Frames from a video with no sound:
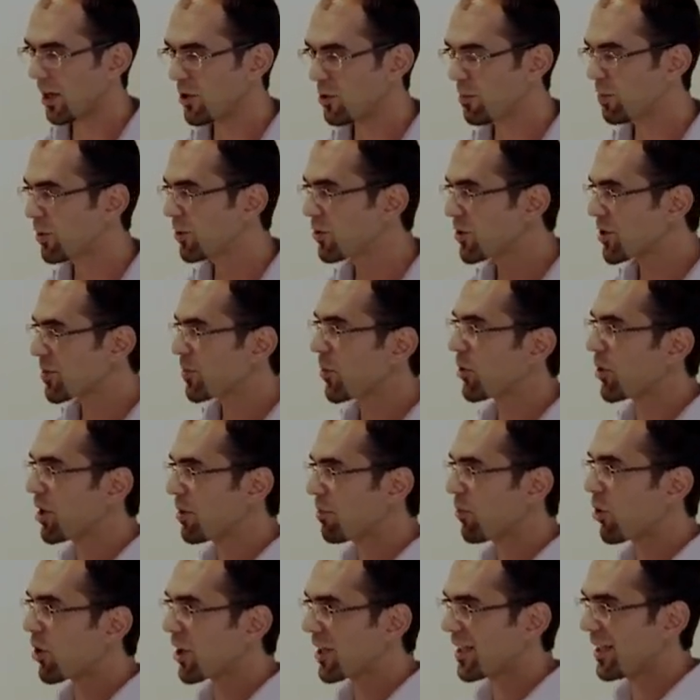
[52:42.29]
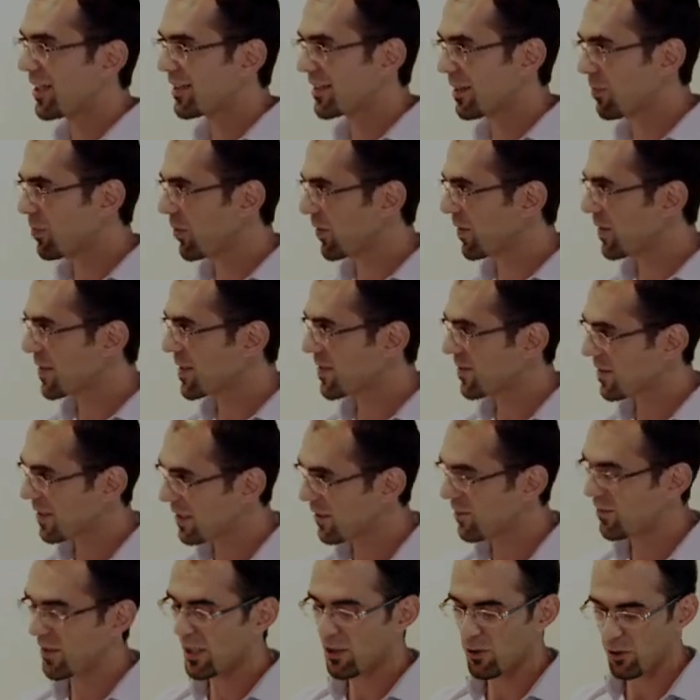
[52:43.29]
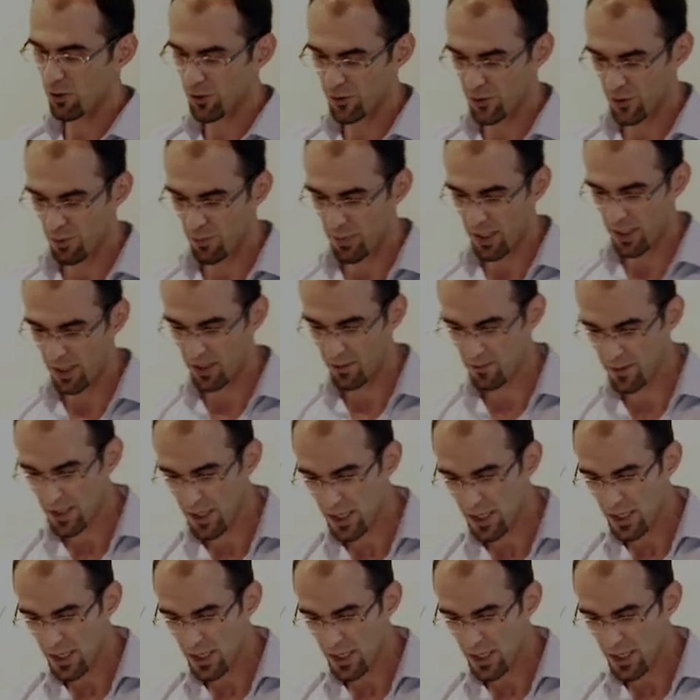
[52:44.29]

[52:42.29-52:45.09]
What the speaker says: you produce more and more data for this difficult domain.